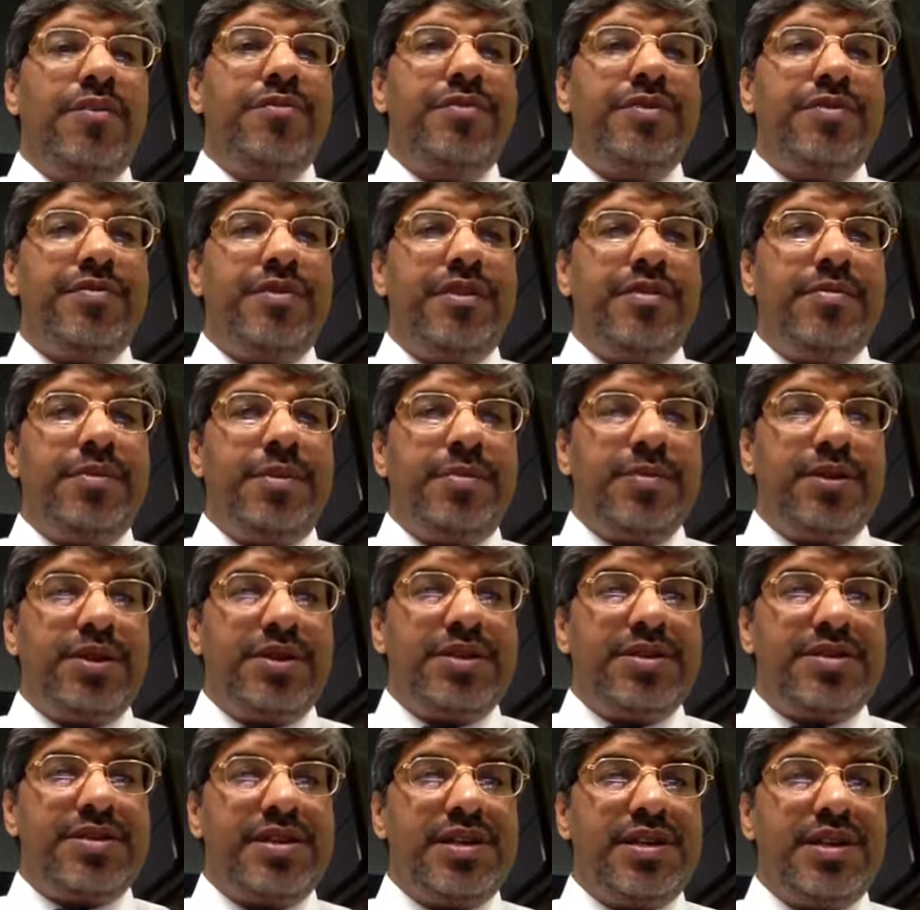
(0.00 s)
we will be
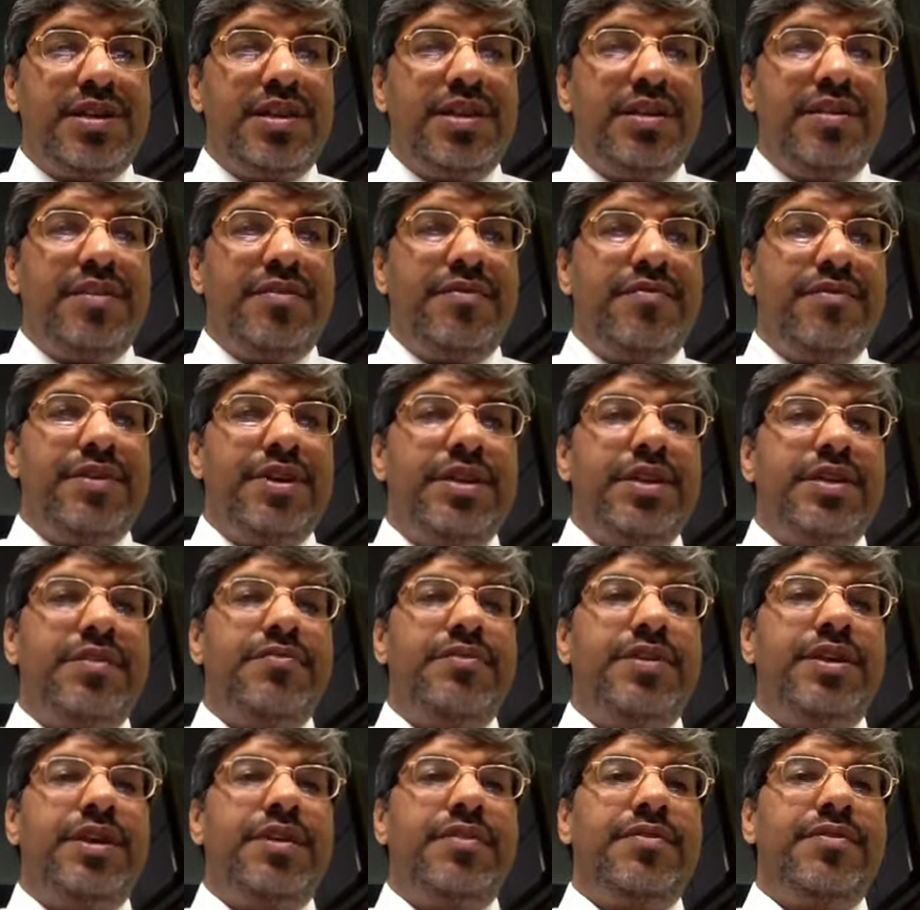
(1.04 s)
monitoring, whether
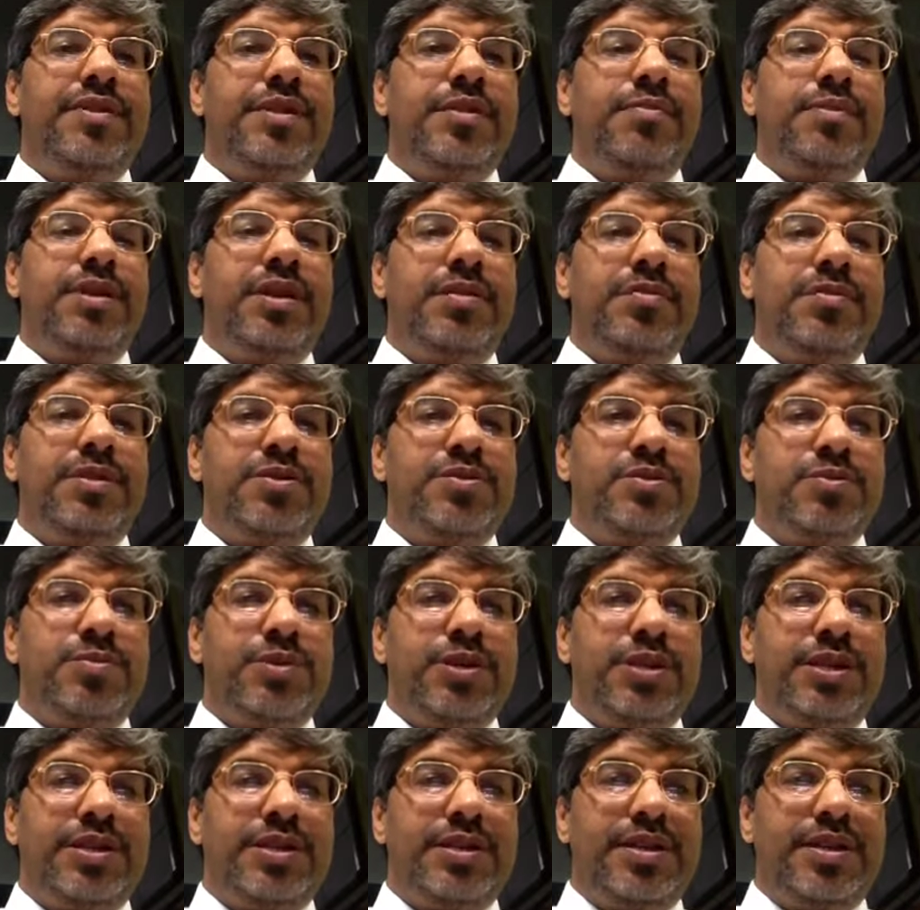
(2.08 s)
we will be able to
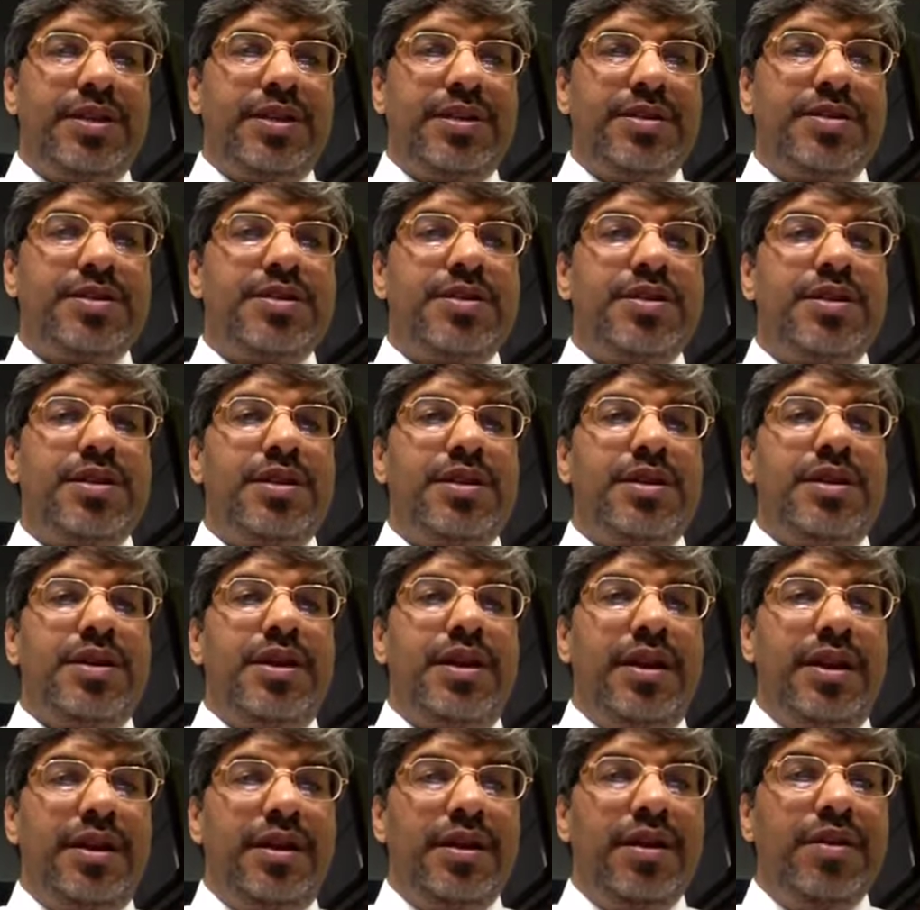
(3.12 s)
monitor it
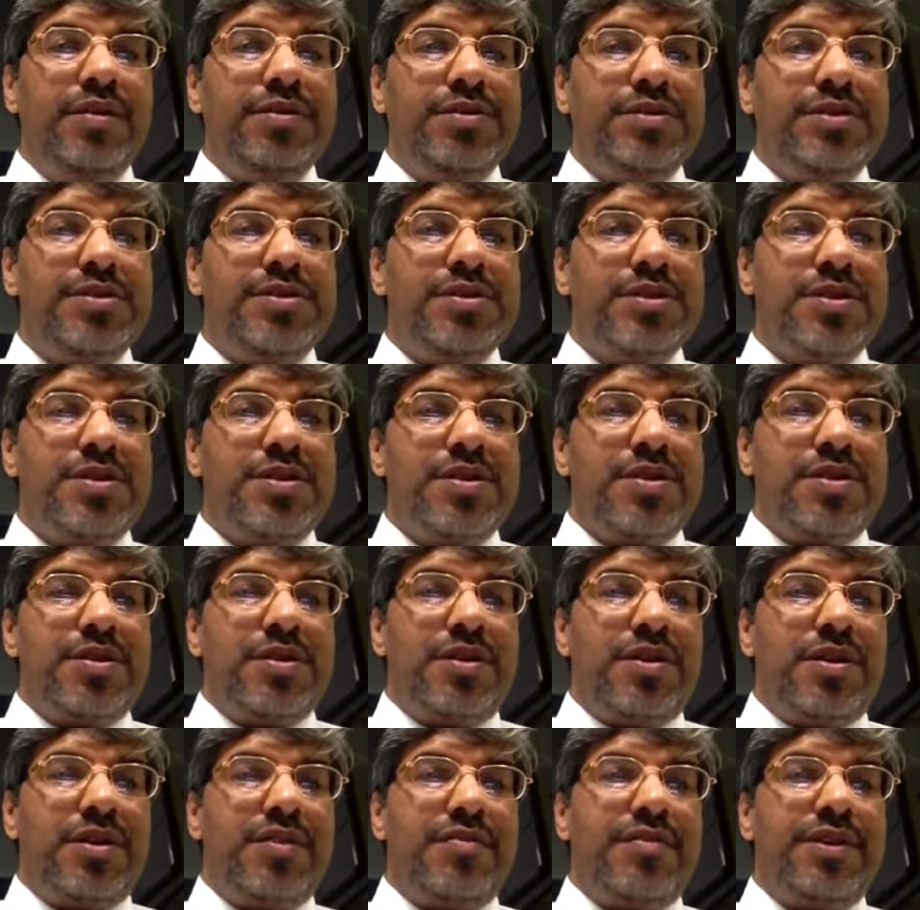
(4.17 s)
in-house
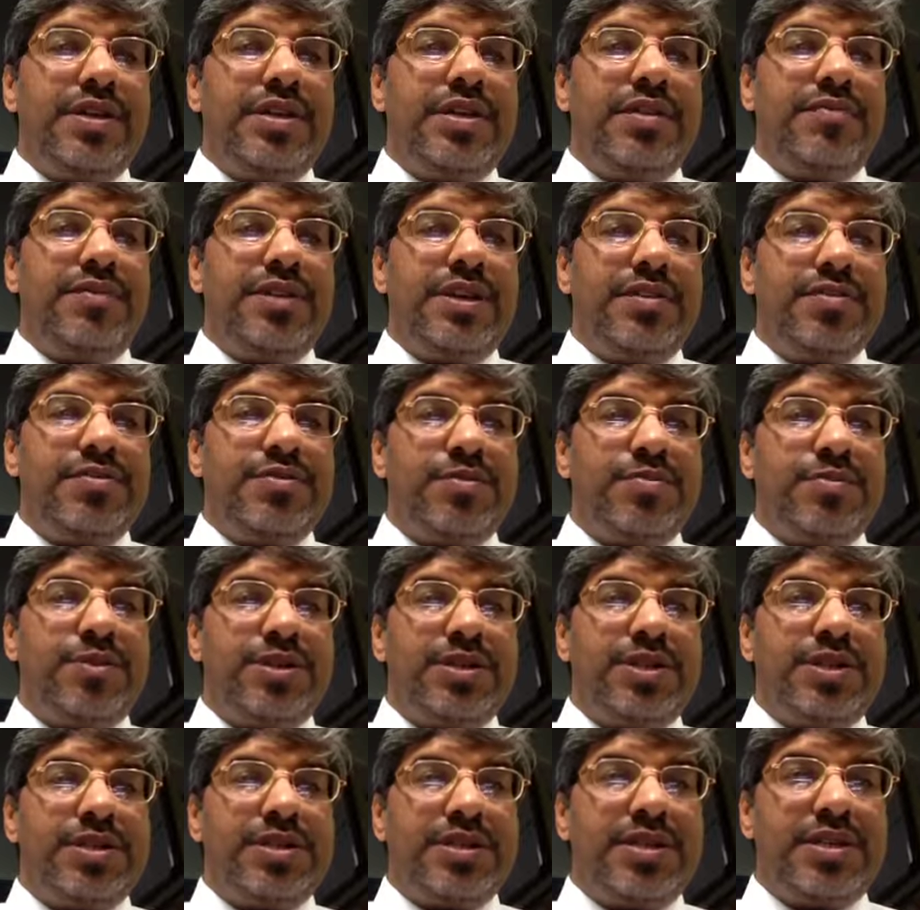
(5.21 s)
or whether we have to
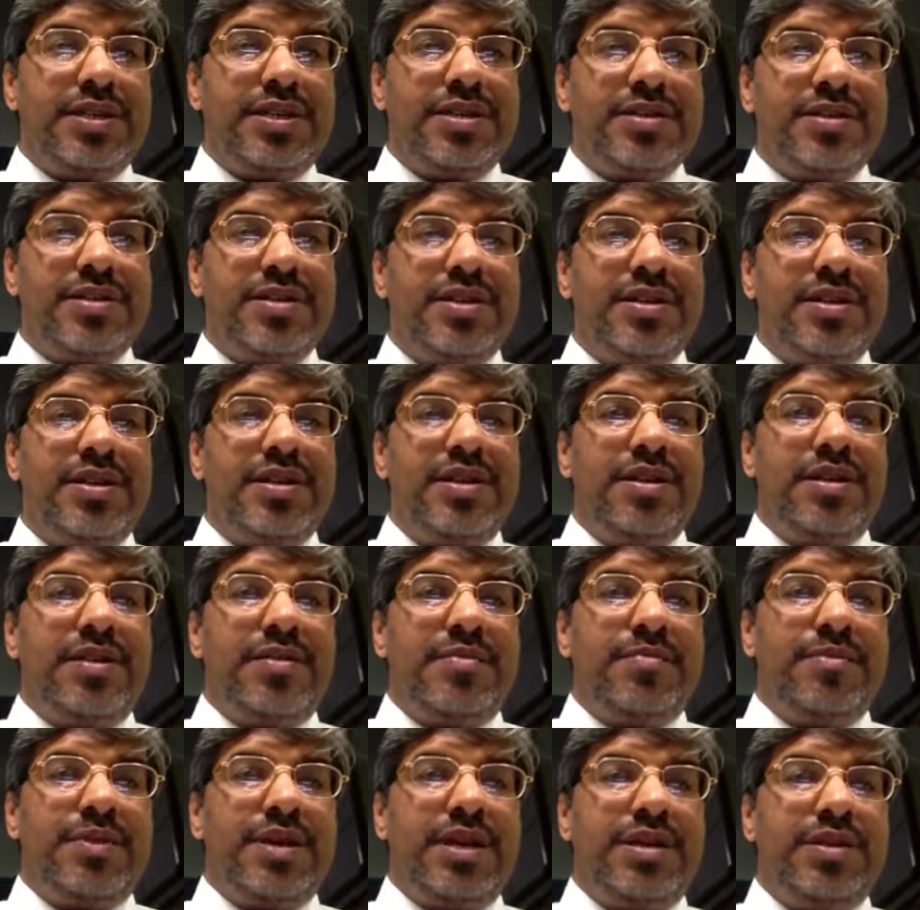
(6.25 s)
monitor it
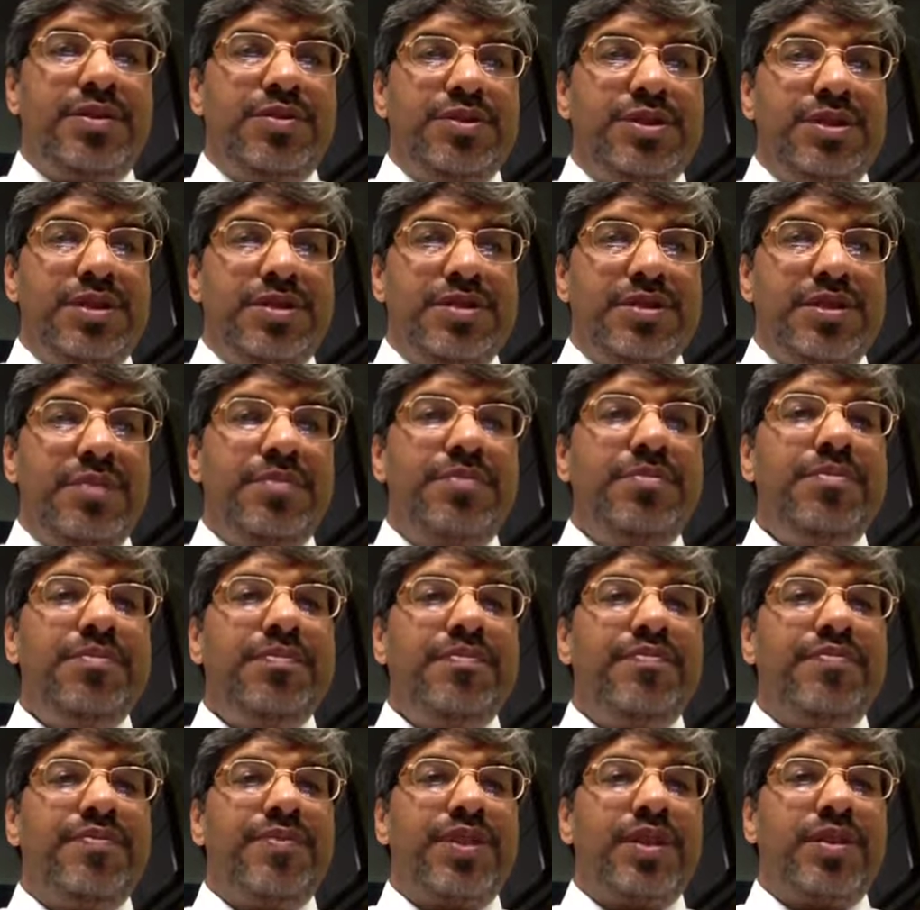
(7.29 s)
by using some
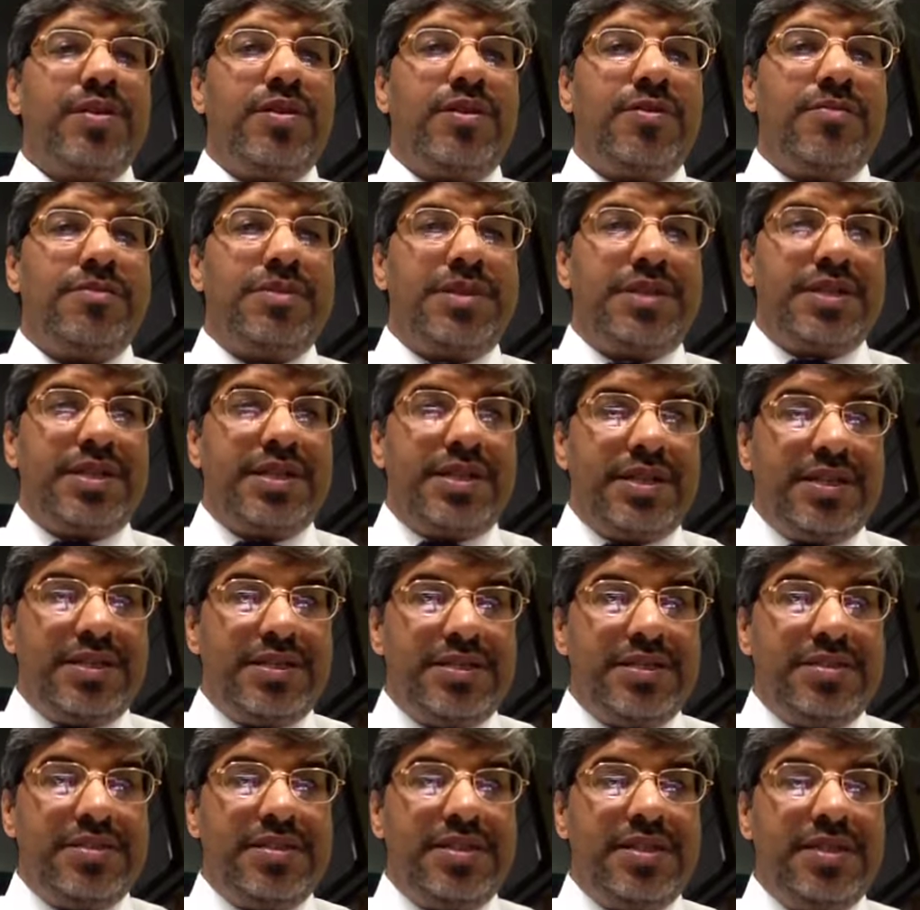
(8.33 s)
competent
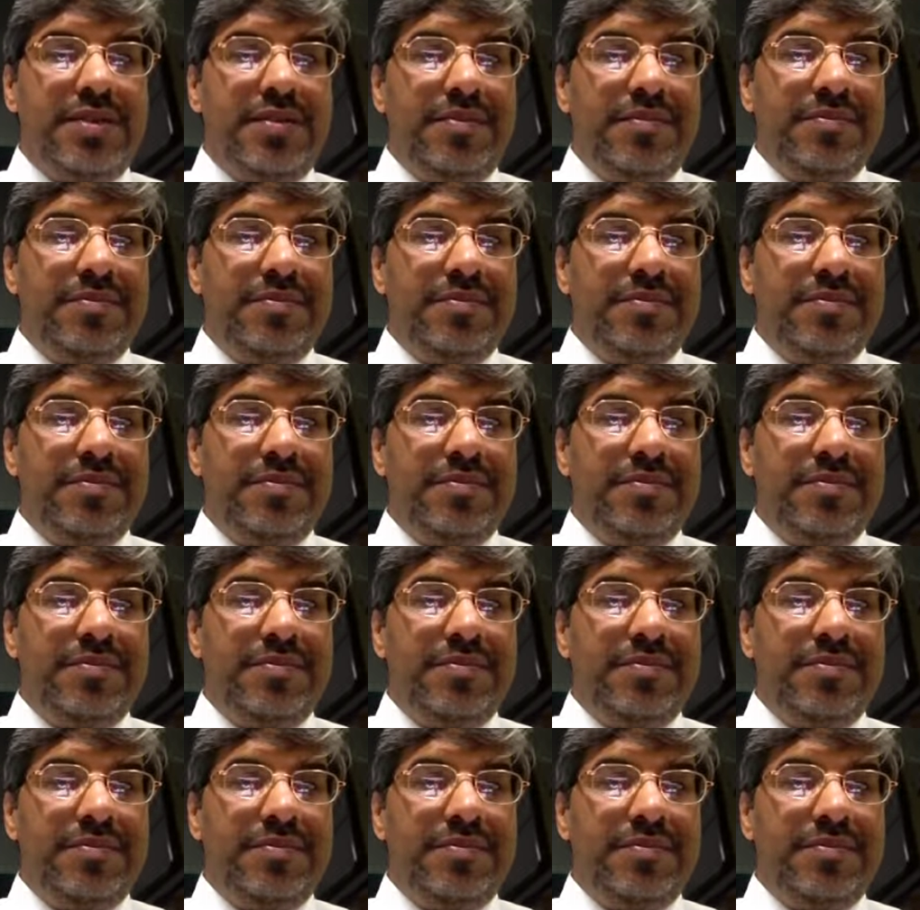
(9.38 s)
agency,